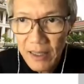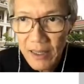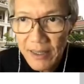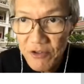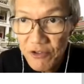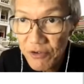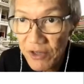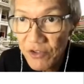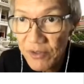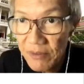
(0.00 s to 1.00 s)

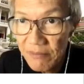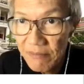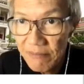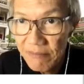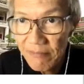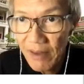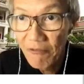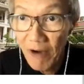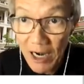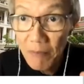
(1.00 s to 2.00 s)
instruction
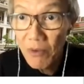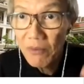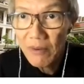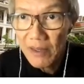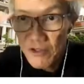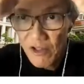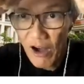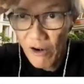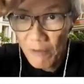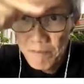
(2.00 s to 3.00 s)
available is
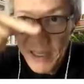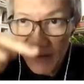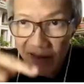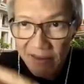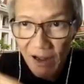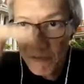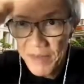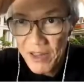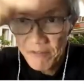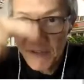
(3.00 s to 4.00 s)
all
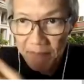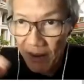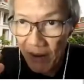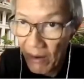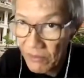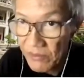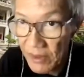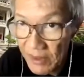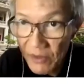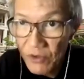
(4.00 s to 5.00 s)
bits of them, all
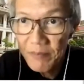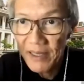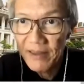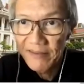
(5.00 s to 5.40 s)
32 bits.